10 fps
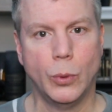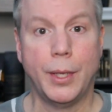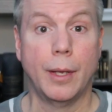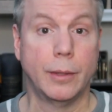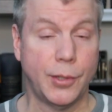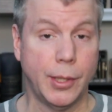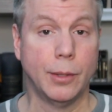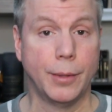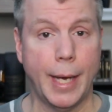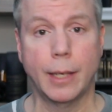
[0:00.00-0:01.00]
with
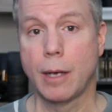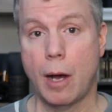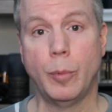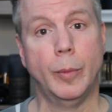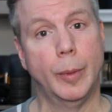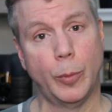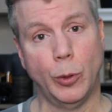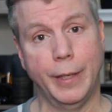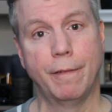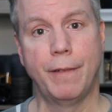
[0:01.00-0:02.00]
still that compliment
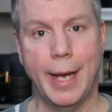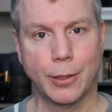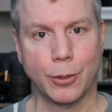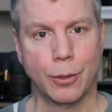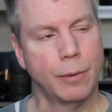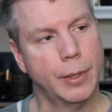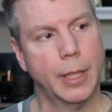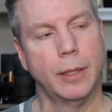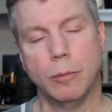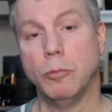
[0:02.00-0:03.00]
pulling factor
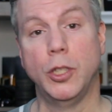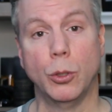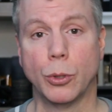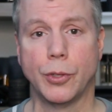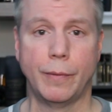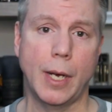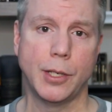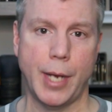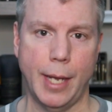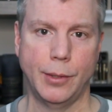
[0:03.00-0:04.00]
that Dior
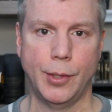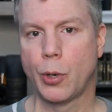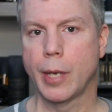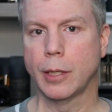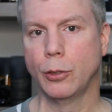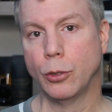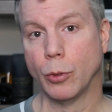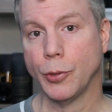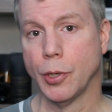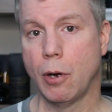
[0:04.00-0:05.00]
Sauvage has. Prada Luna
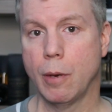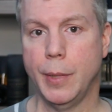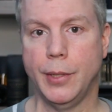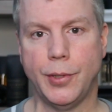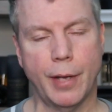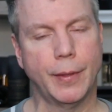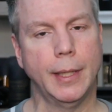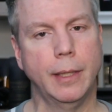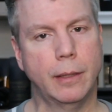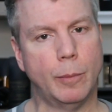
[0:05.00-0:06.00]
Rossa Carbon is
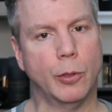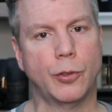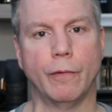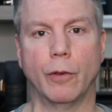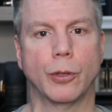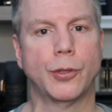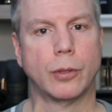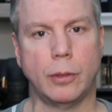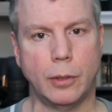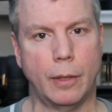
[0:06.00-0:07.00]
definitely the most
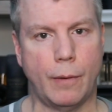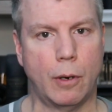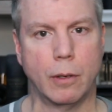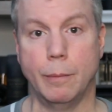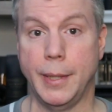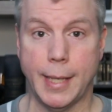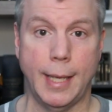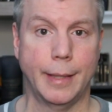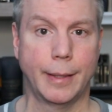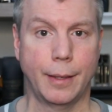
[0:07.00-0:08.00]
versatile of our
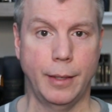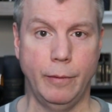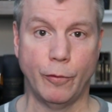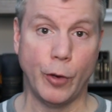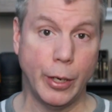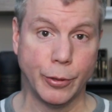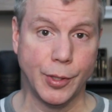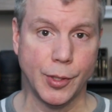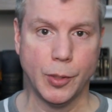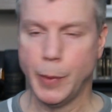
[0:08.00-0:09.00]
metallic themed
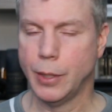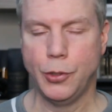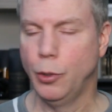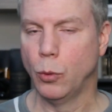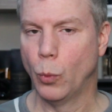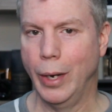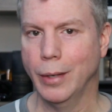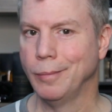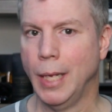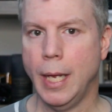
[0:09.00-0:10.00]
fragrances because you can wear
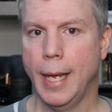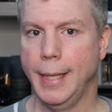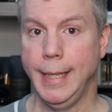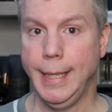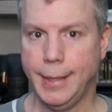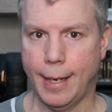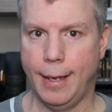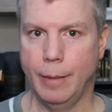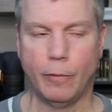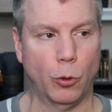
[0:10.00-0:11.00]
it at any
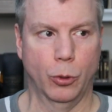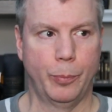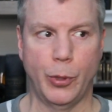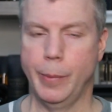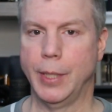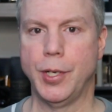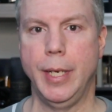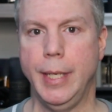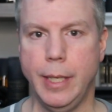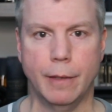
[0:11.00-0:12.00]
time for pretty much
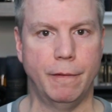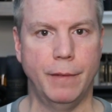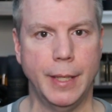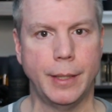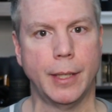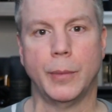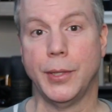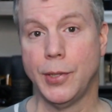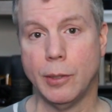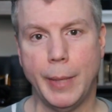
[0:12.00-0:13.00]
any event, but it
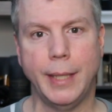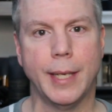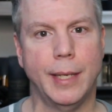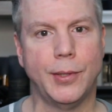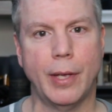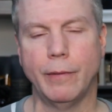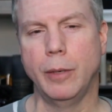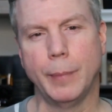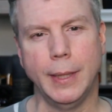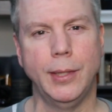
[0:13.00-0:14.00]
still maintains that very
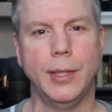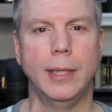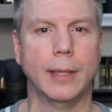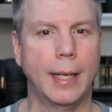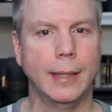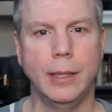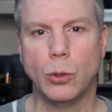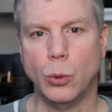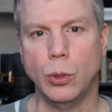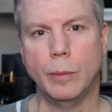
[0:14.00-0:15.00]
pleasing, lightly
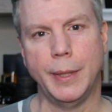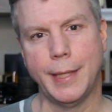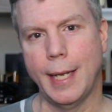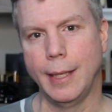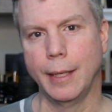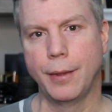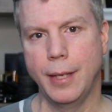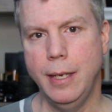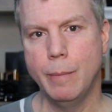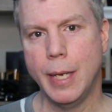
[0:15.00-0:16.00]
cool metallic
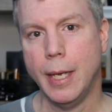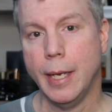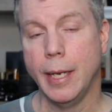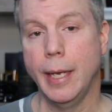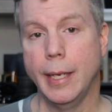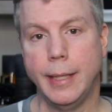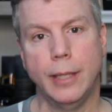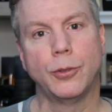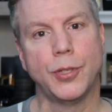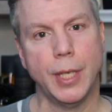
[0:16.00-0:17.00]
theme. And
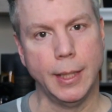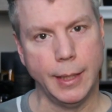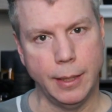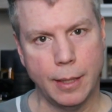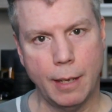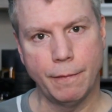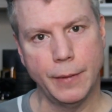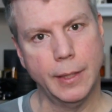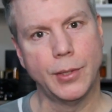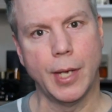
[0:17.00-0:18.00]
interestingly enough,
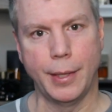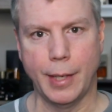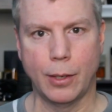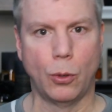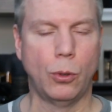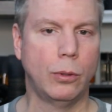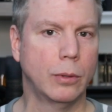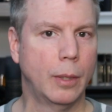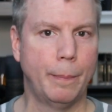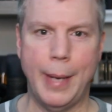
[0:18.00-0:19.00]
it's got that whole
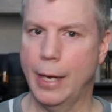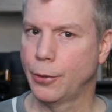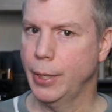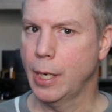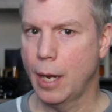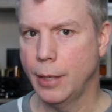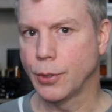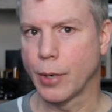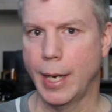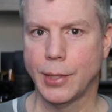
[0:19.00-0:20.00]
powdery
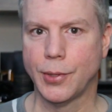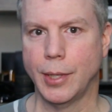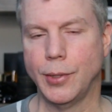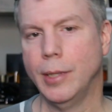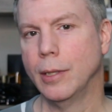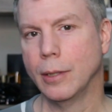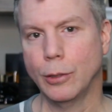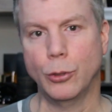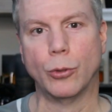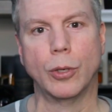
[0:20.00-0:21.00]
contrast that's in the
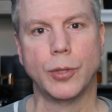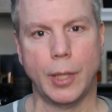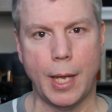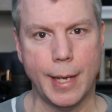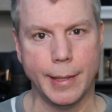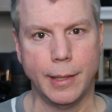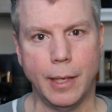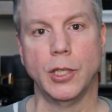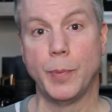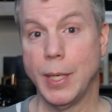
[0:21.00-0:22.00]
Luna Rossa line,
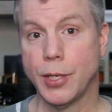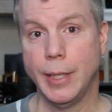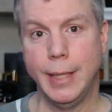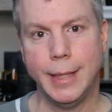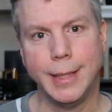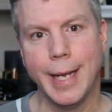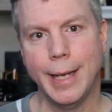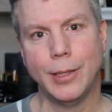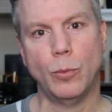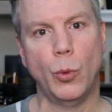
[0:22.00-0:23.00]
and especially in
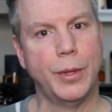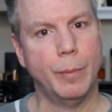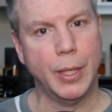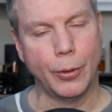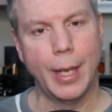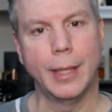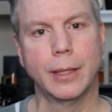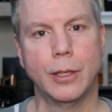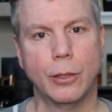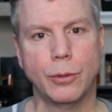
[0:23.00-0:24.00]
tandem with the mineralic
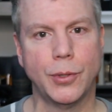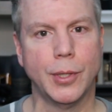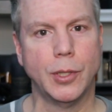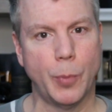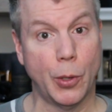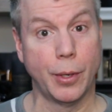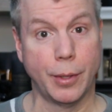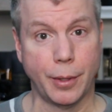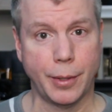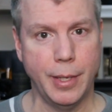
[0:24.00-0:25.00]
notes, it's part of
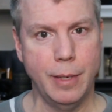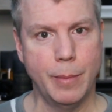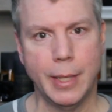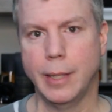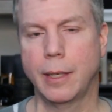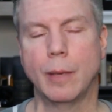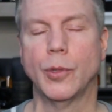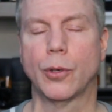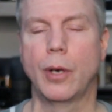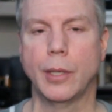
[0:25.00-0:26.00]
the theme, it comes
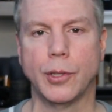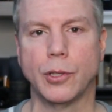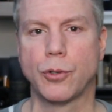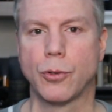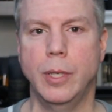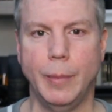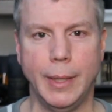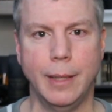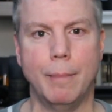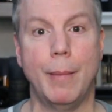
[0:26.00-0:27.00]
across extremely